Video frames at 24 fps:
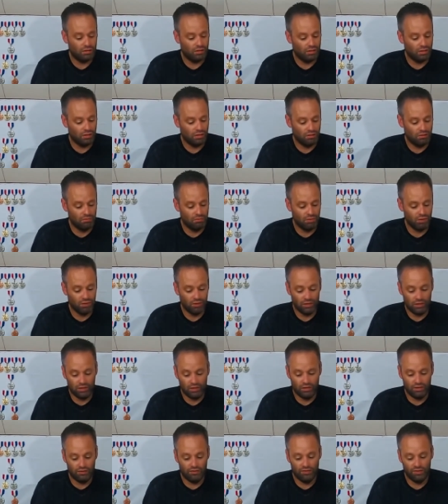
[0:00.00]
Um, light
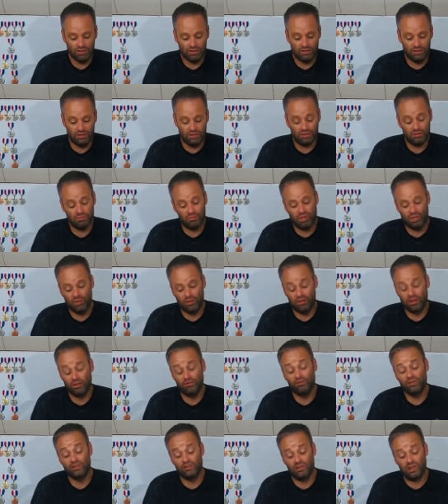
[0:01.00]
enough and small
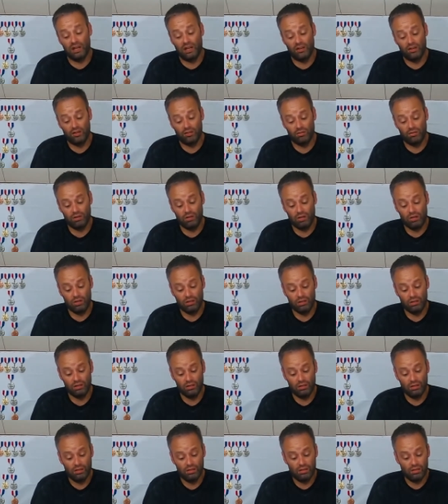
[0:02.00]
enough it's out of the way.
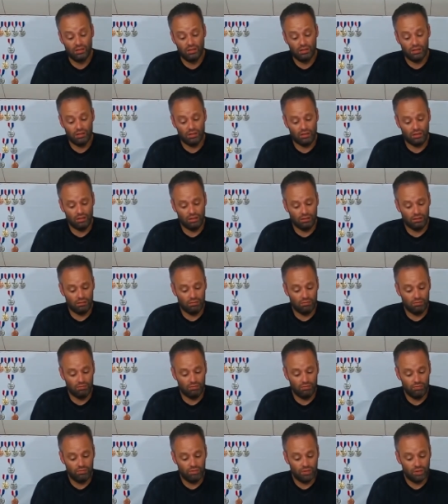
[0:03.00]

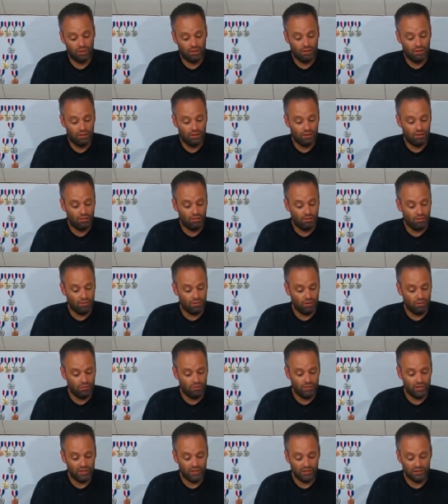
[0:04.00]
Um, one of
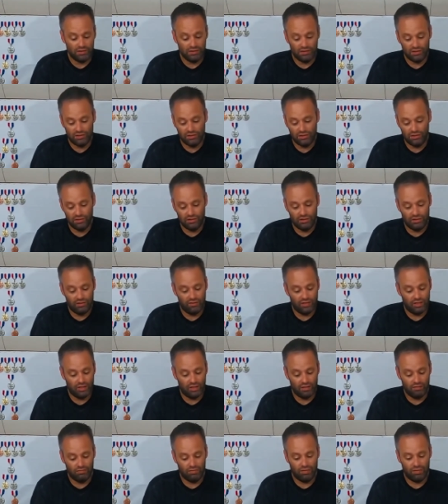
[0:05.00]
the biggest issues I've
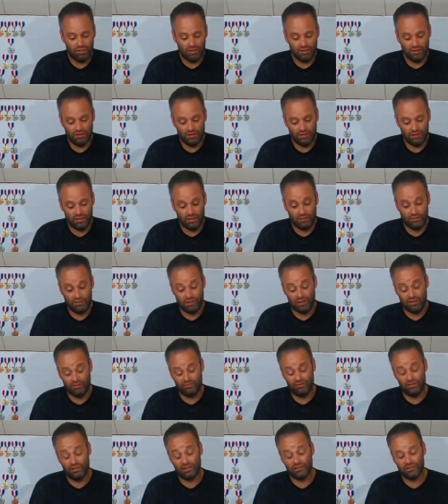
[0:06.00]
had with this thing when
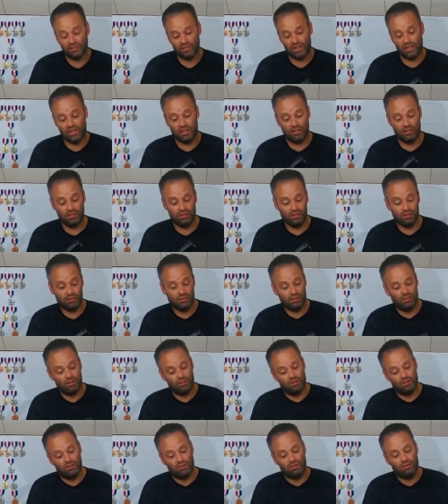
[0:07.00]
I first got it
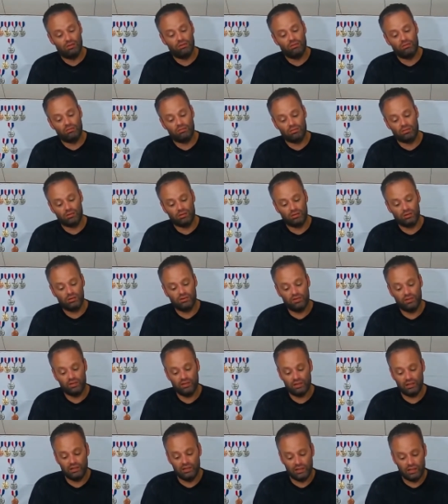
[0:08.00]
was
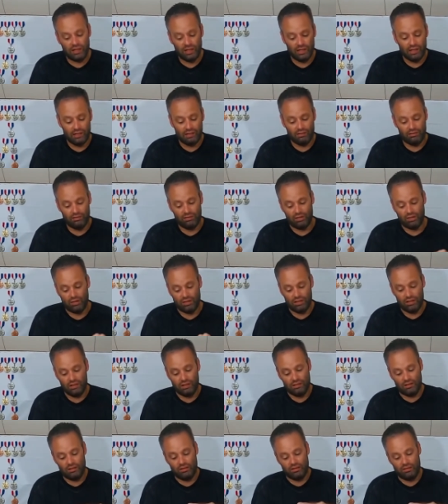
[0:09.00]
the guide
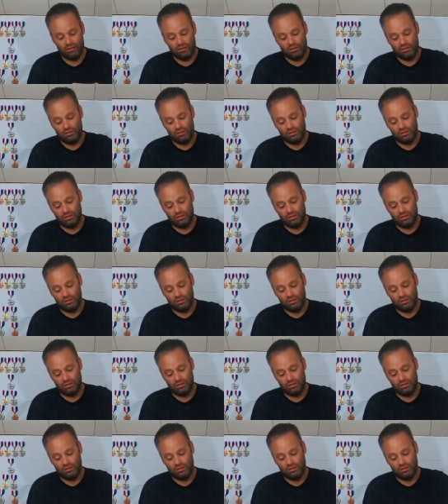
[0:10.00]
rod.